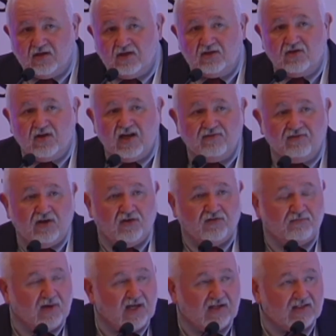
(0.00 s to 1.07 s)
the level
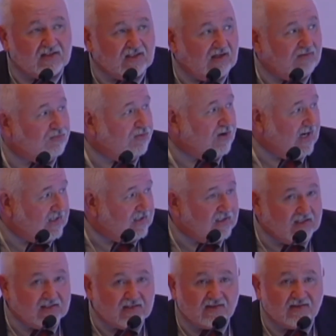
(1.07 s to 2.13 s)
of medicine
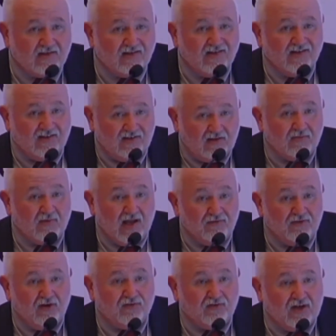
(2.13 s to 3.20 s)
practiced, the
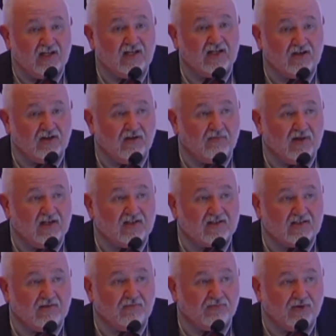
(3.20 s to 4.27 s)
level of clinical
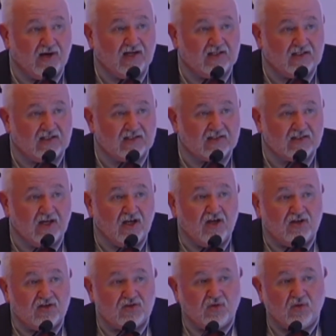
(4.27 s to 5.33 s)
medicine practiced.
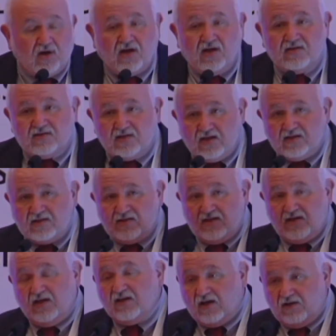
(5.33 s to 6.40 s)
So I think,
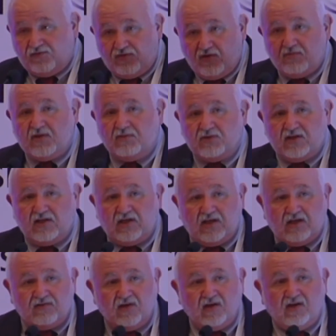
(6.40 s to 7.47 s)
and I firmly
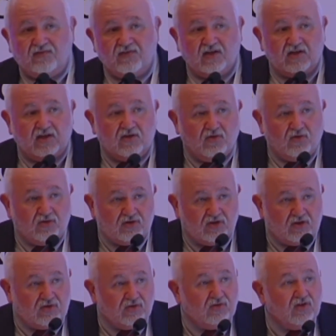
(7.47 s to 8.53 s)
believe, that in order
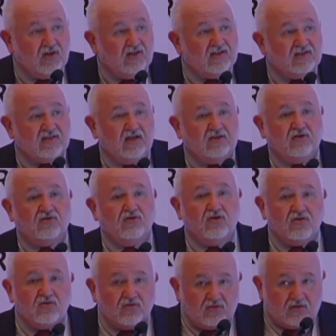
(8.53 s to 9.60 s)
to set our
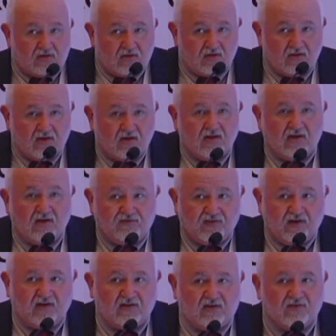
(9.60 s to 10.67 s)
own
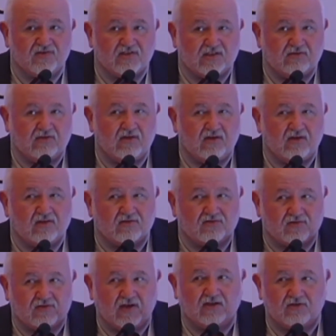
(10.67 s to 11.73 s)
effective screening
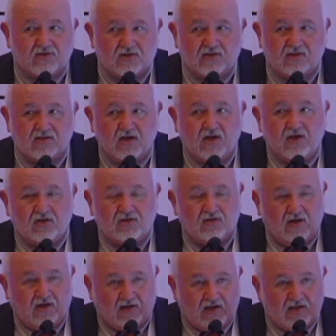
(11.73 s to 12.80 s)
strategies
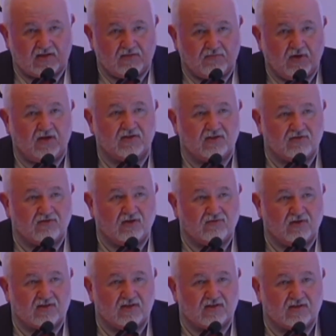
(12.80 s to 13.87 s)
against
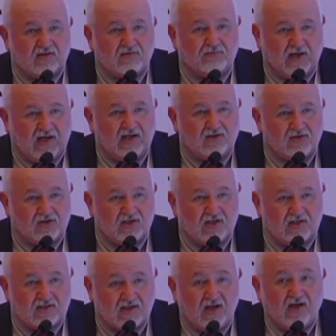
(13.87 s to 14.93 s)
multi-drug-resistant
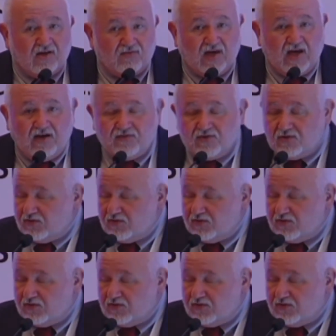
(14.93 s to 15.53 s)
pathogens, we have to